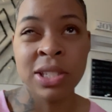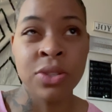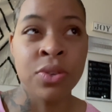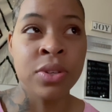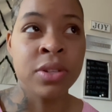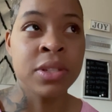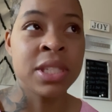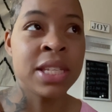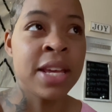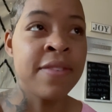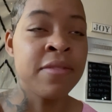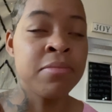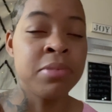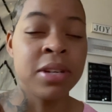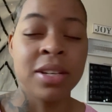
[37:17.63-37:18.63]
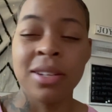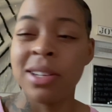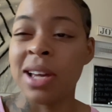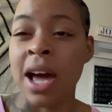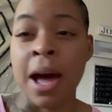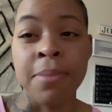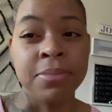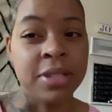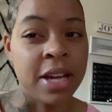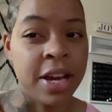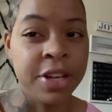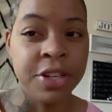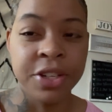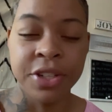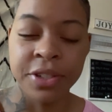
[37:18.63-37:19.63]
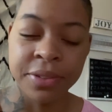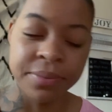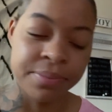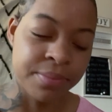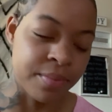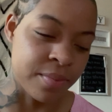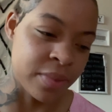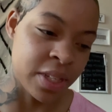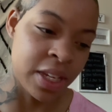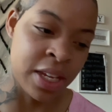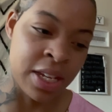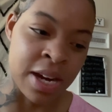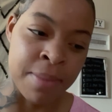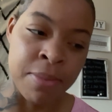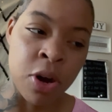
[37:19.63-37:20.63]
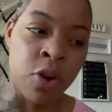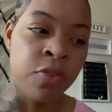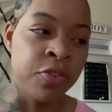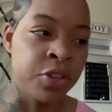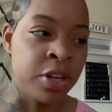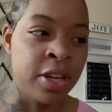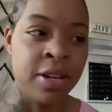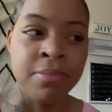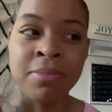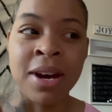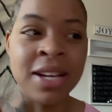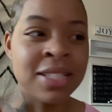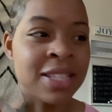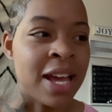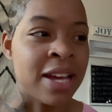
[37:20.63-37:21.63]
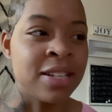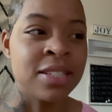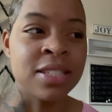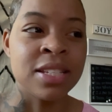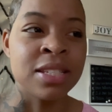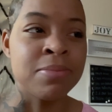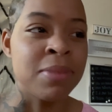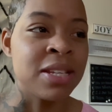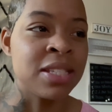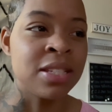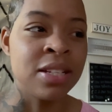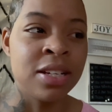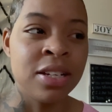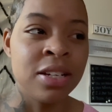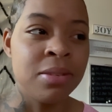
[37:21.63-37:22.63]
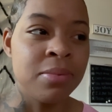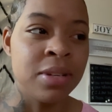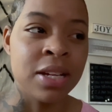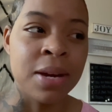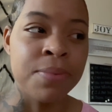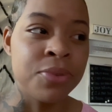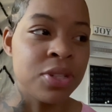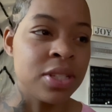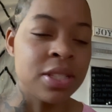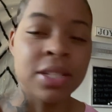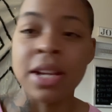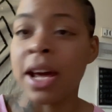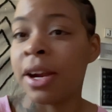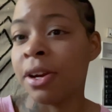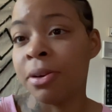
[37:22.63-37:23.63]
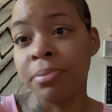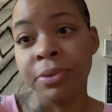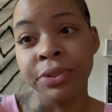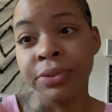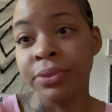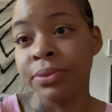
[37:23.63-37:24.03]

going on 7, but I'm tired and I'm over it. My sinus is messing up and I'm just not in the mood.